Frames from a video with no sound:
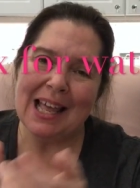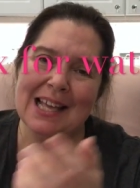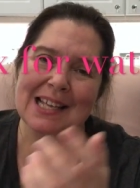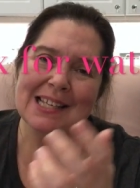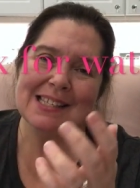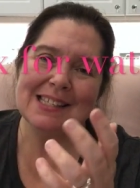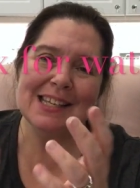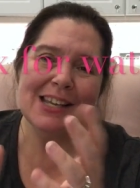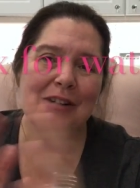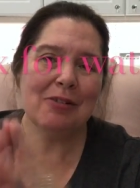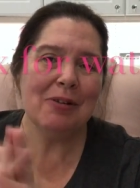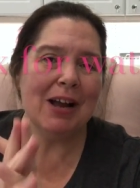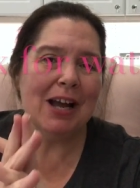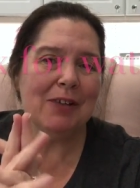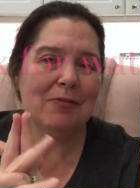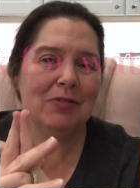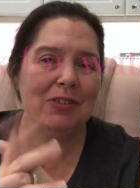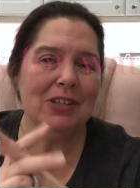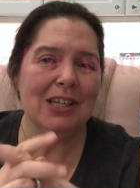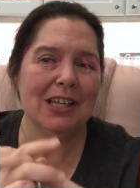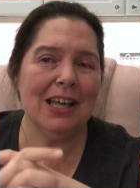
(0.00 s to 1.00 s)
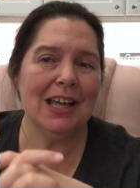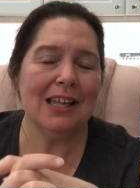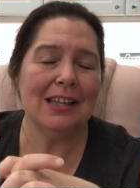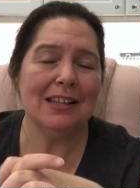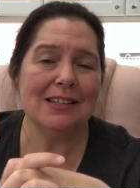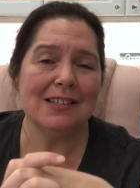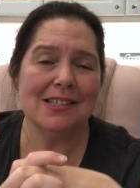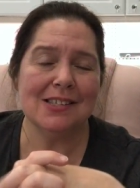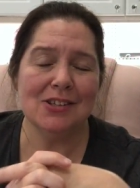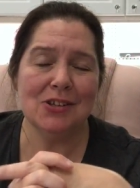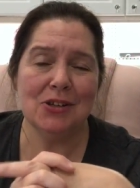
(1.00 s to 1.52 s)
Stay crafty, and
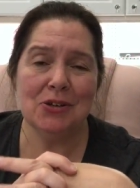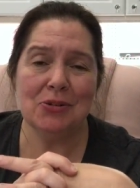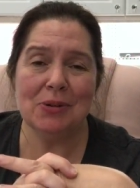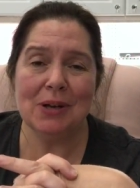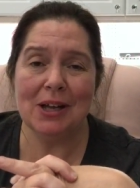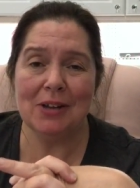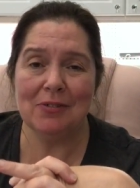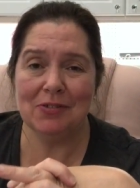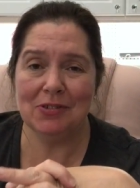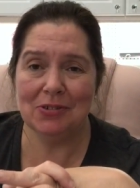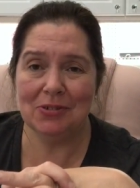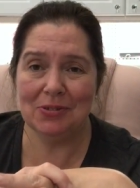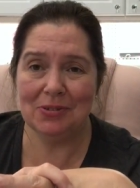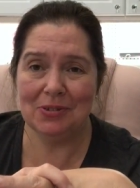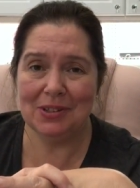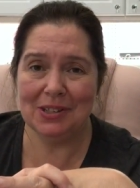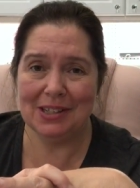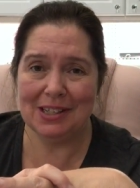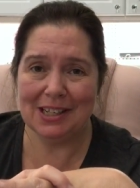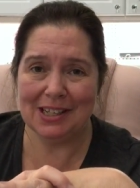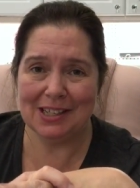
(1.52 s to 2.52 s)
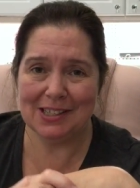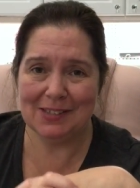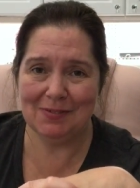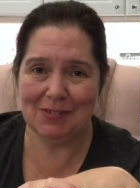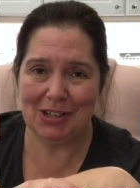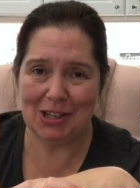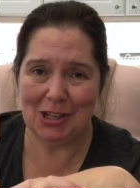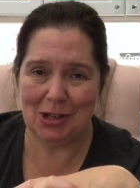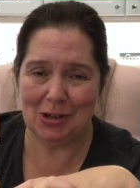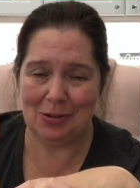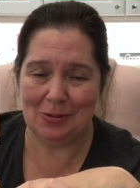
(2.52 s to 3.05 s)
I'll see you after the next
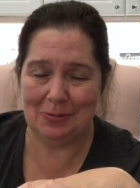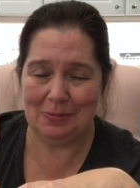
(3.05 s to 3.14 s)
video.